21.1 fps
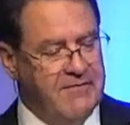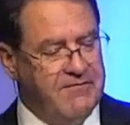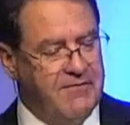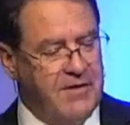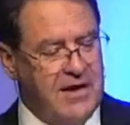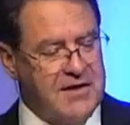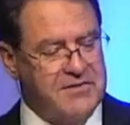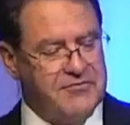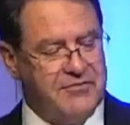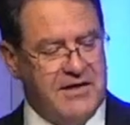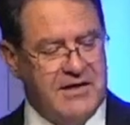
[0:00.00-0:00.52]

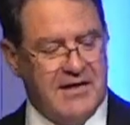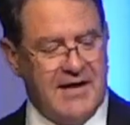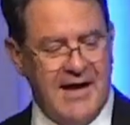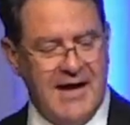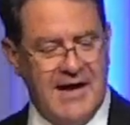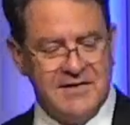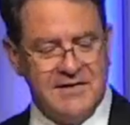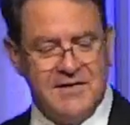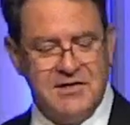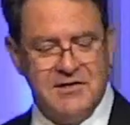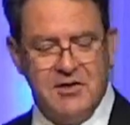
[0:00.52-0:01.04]
Phosphine
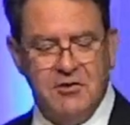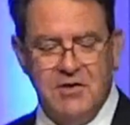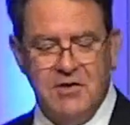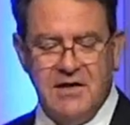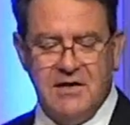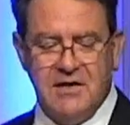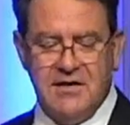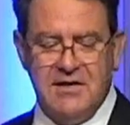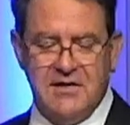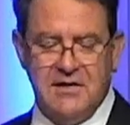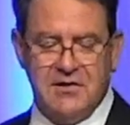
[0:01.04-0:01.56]
gas is
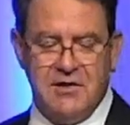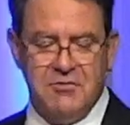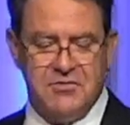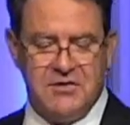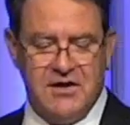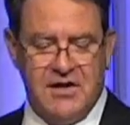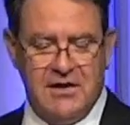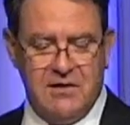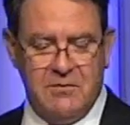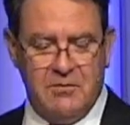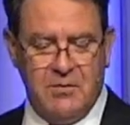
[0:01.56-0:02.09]
uniquely
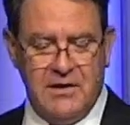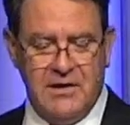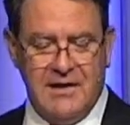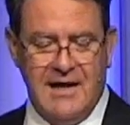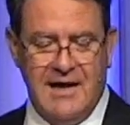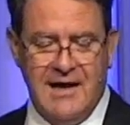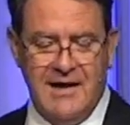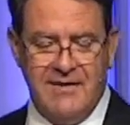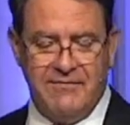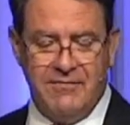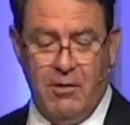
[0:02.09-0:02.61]
associated with
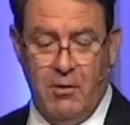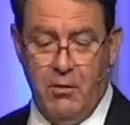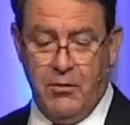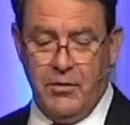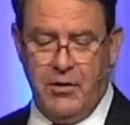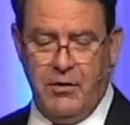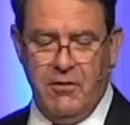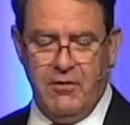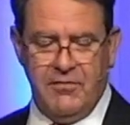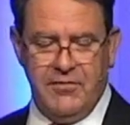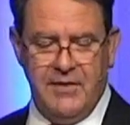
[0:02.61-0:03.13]
life on
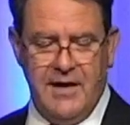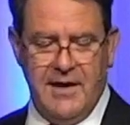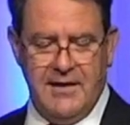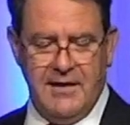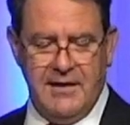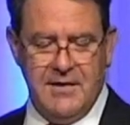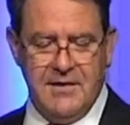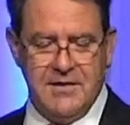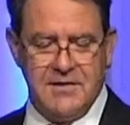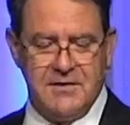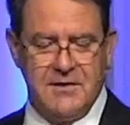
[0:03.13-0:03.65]
Earth, that
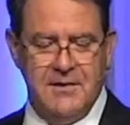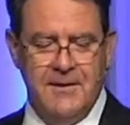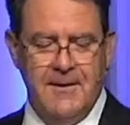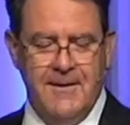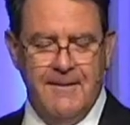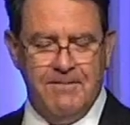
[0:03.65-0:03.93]
is.